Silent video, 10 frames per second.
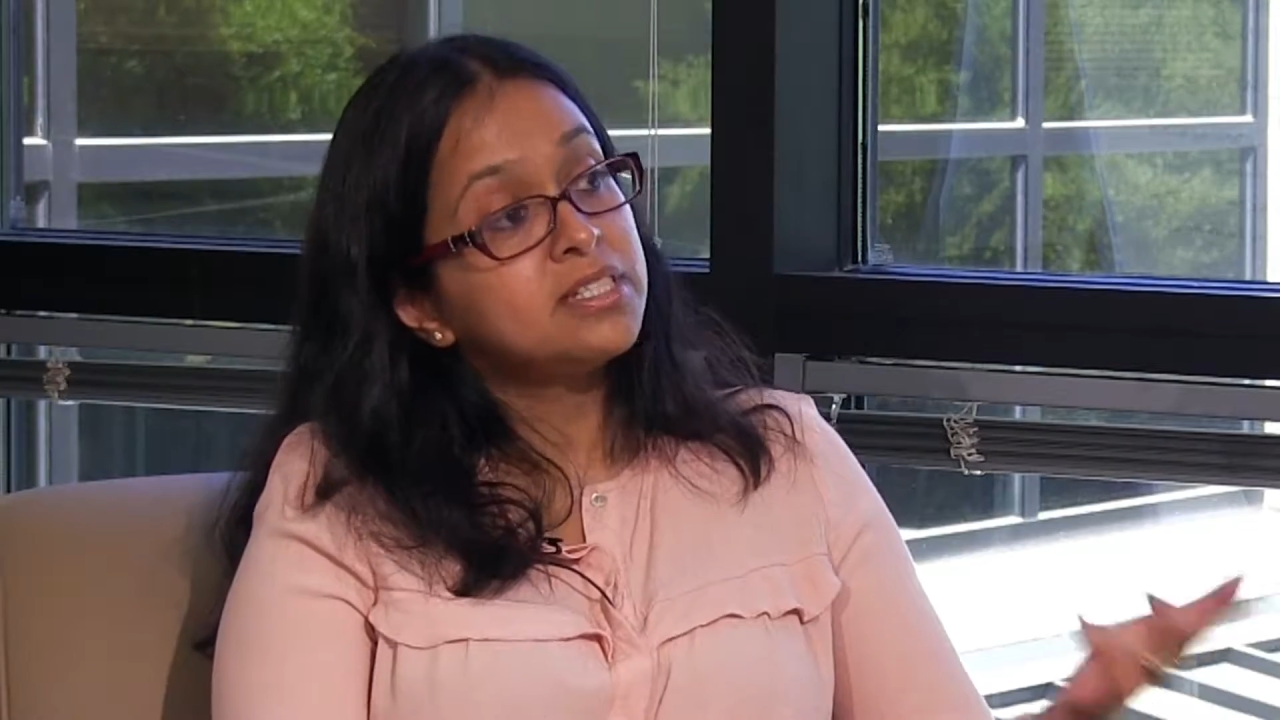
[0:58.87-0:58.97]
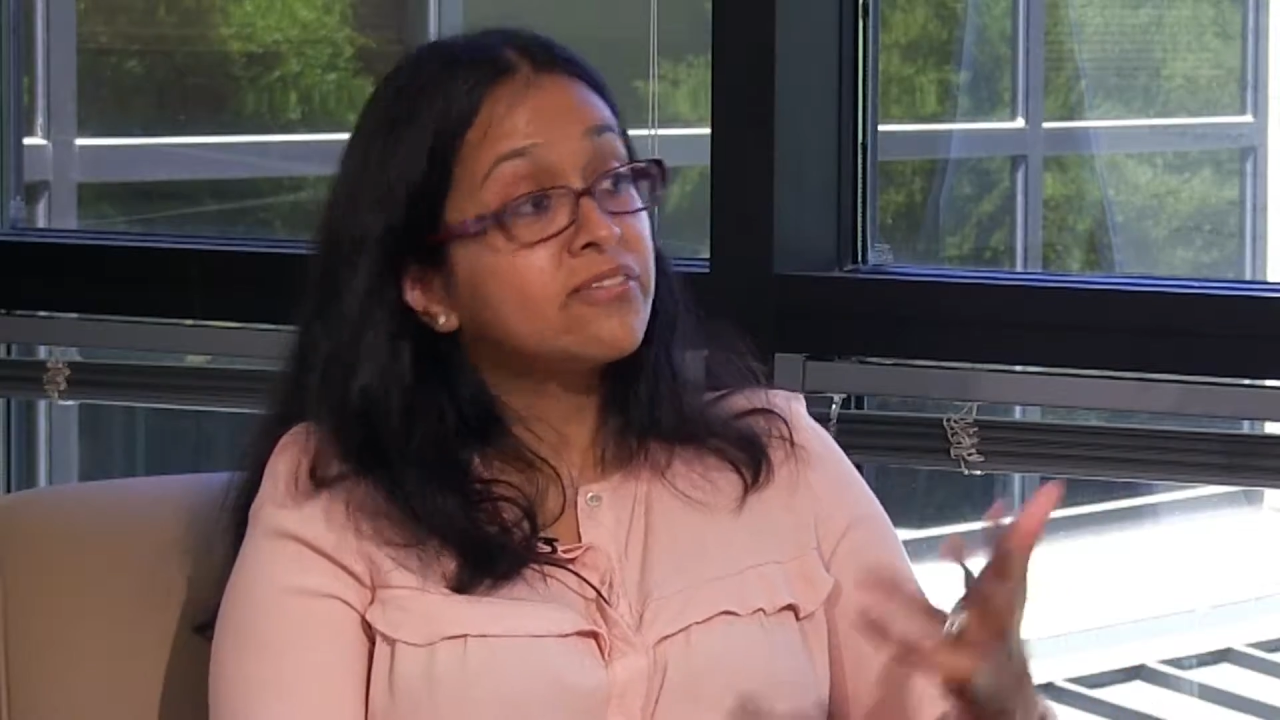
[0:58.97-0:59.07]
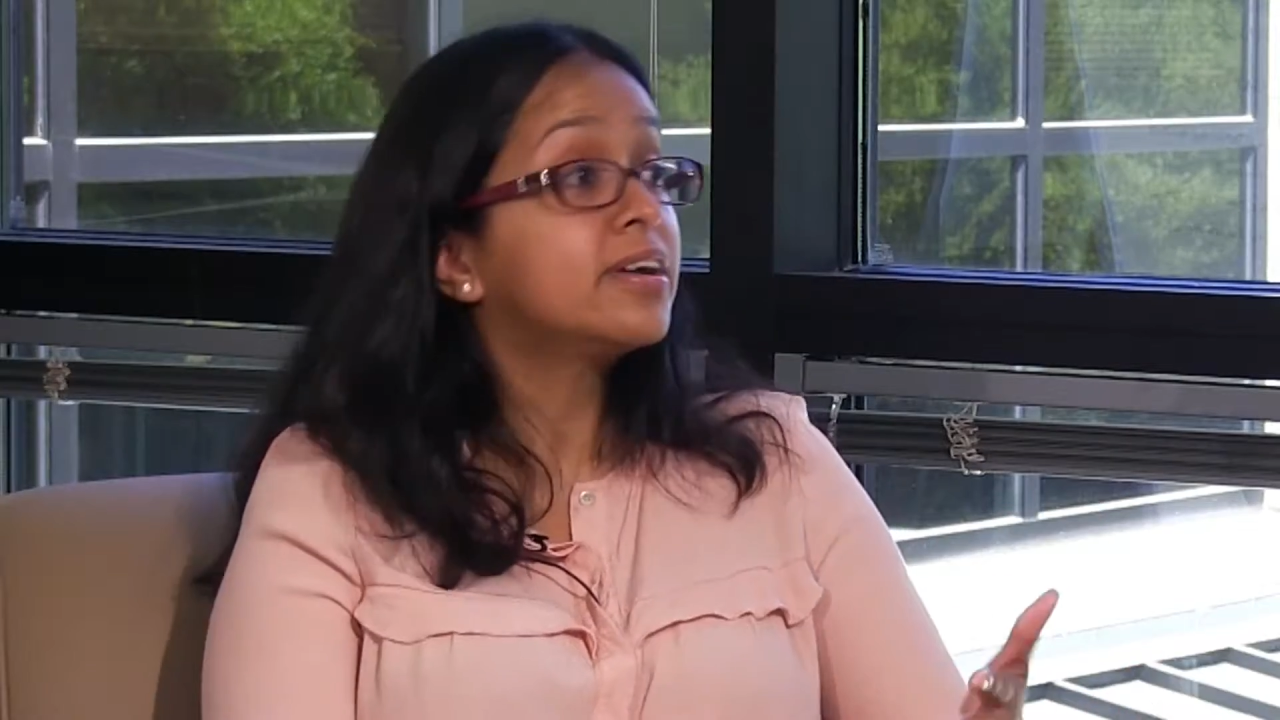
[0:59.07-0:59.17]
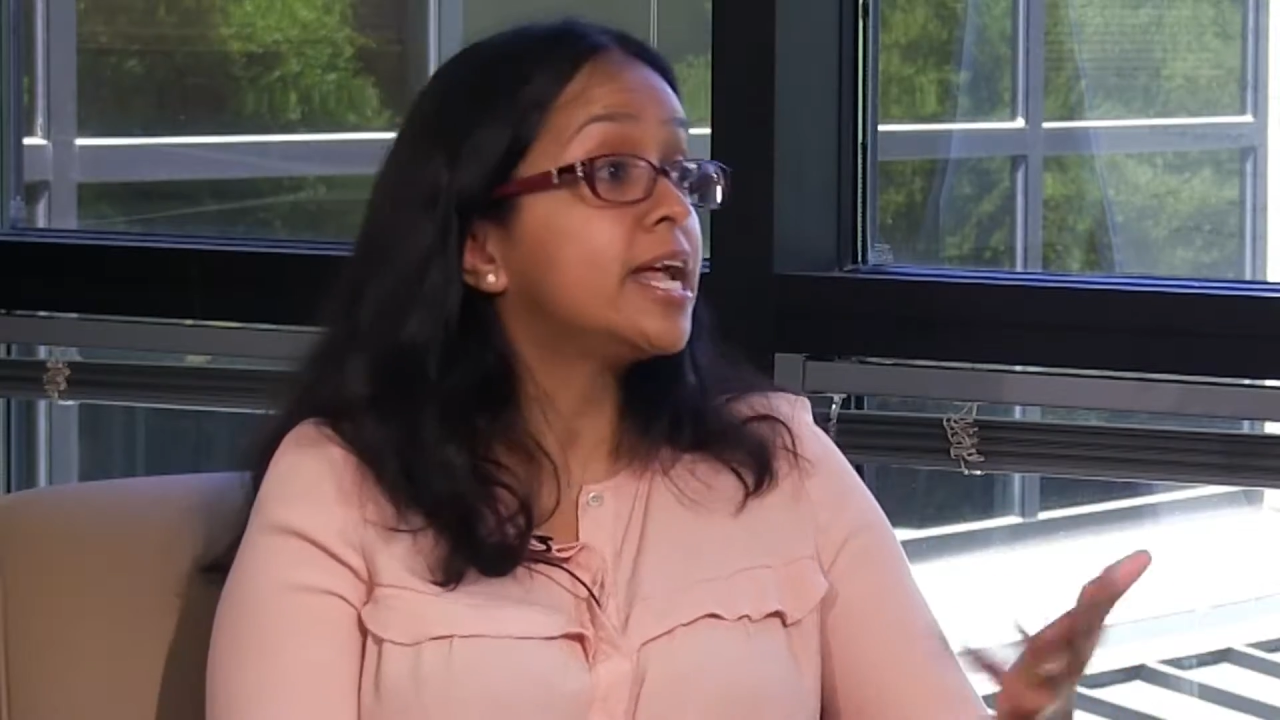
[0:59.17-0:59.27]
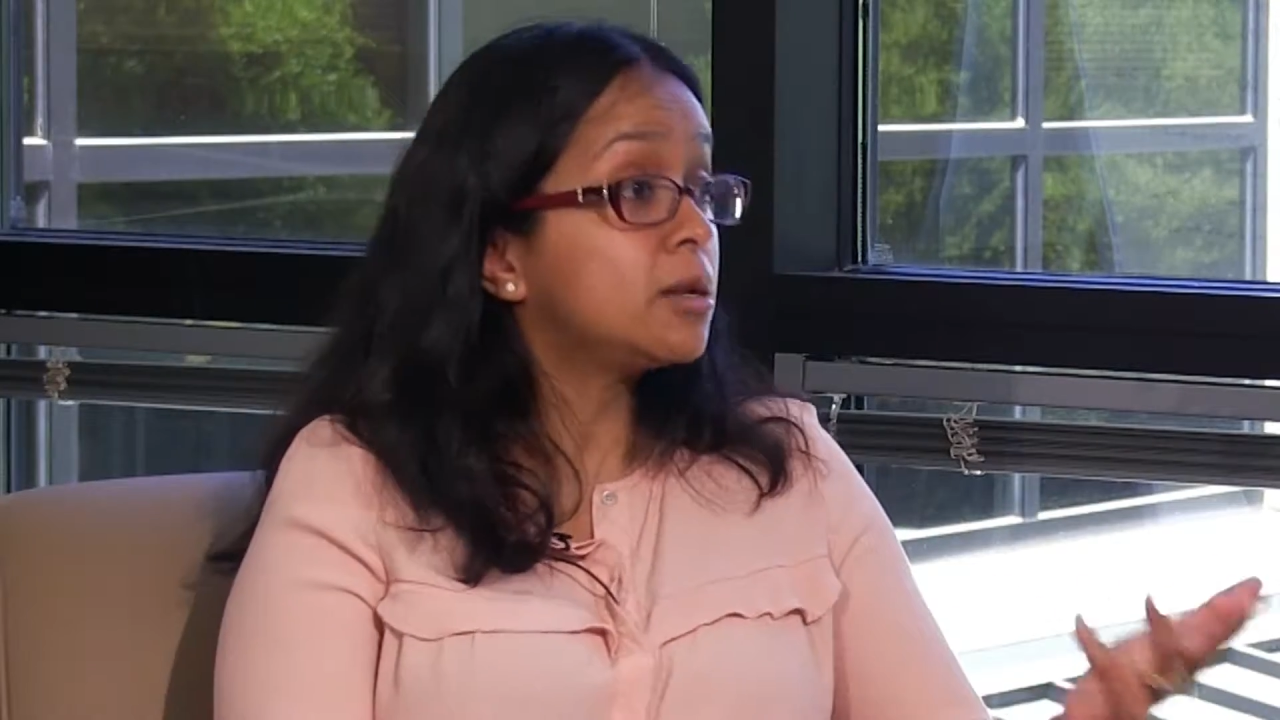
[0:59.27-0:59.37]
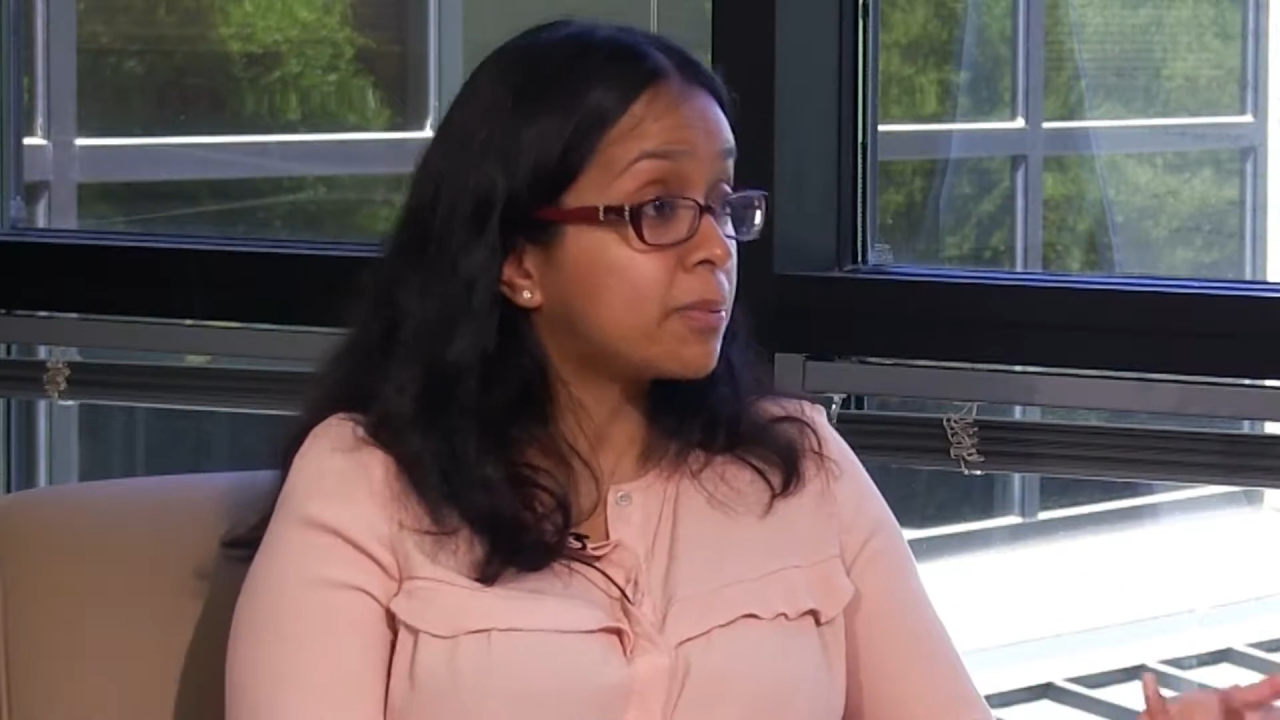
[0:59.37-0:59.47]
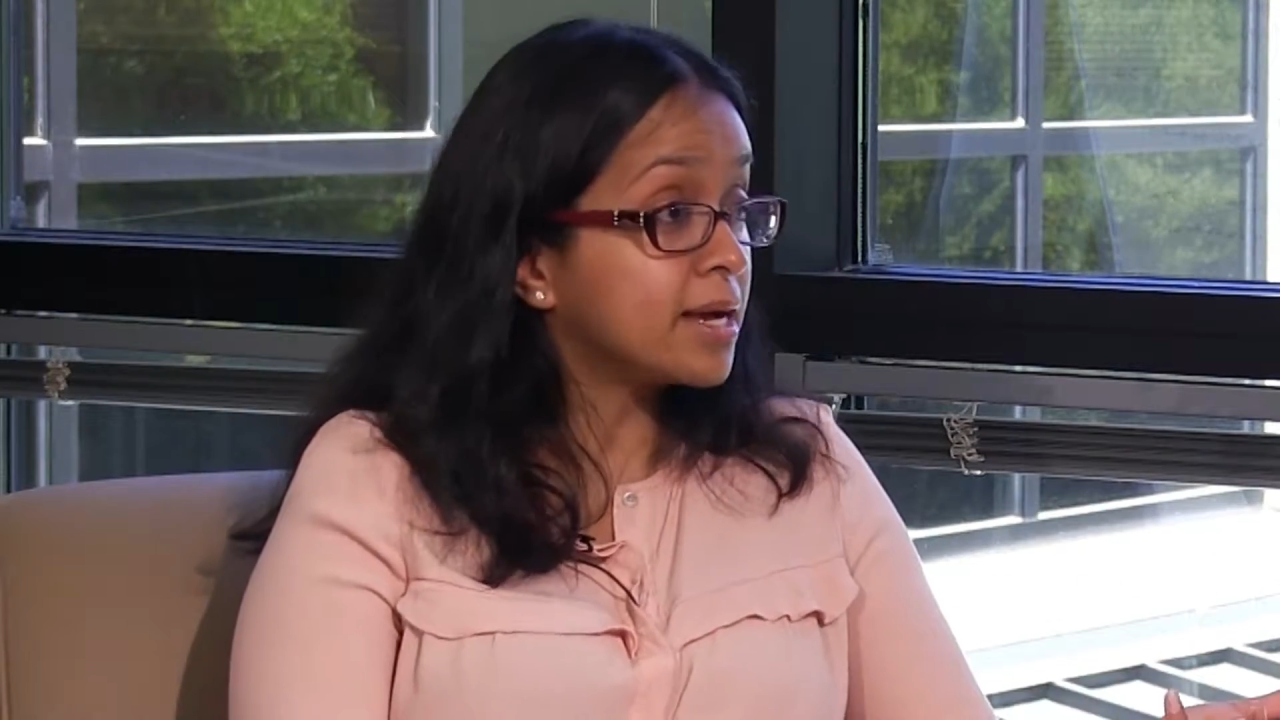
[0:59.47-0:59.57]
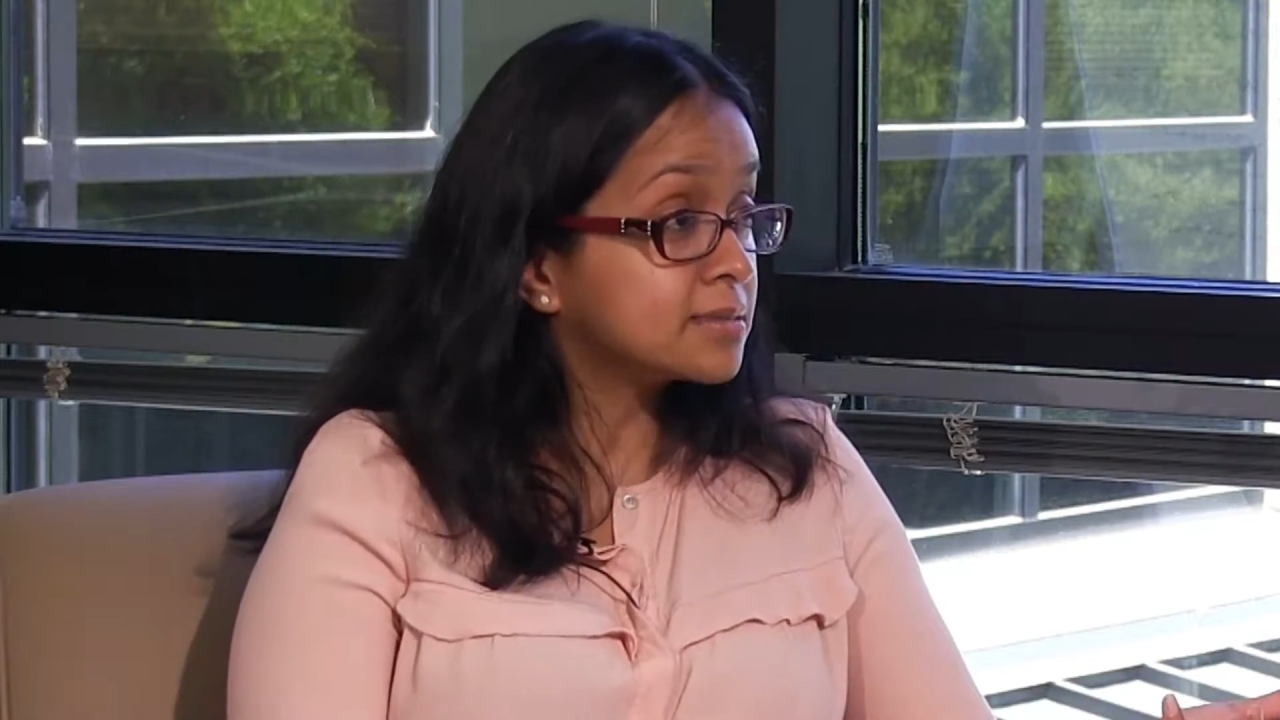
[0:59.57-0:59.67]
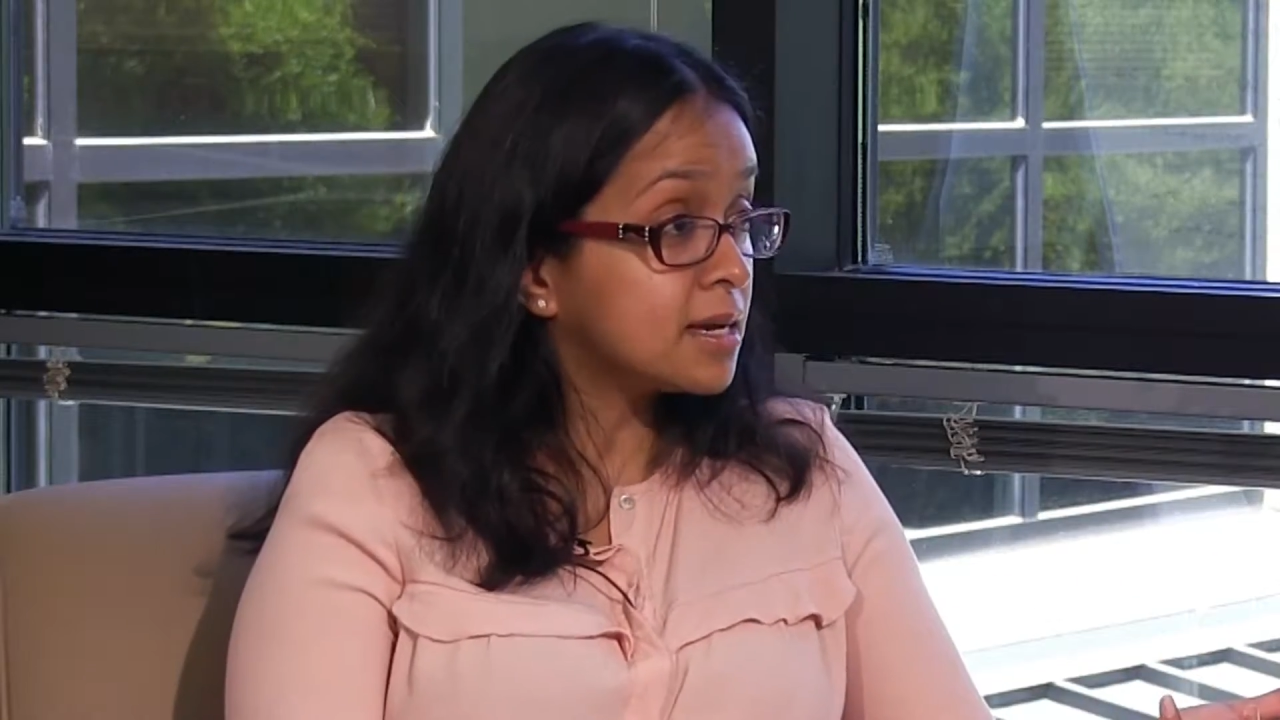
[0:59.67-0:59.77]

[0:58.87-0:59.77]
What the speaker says: different enterprise